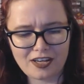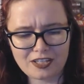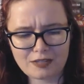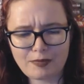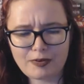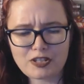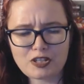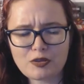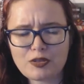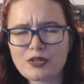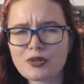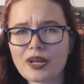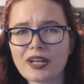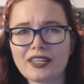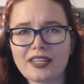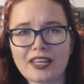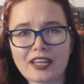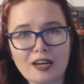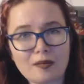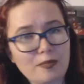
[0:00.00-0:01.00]
especially when you
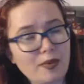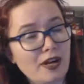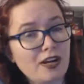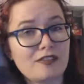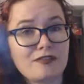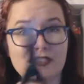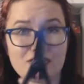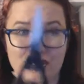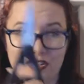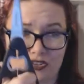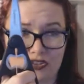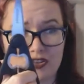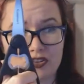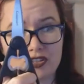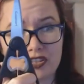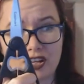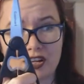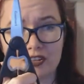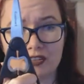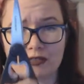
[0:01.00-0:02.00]
get like a pair of
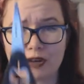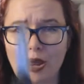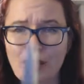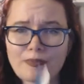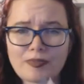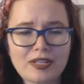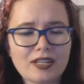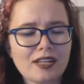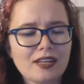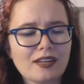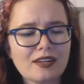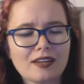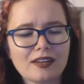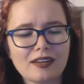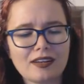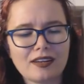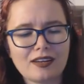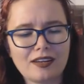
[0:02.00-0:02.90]
scissors that is wrapped in it,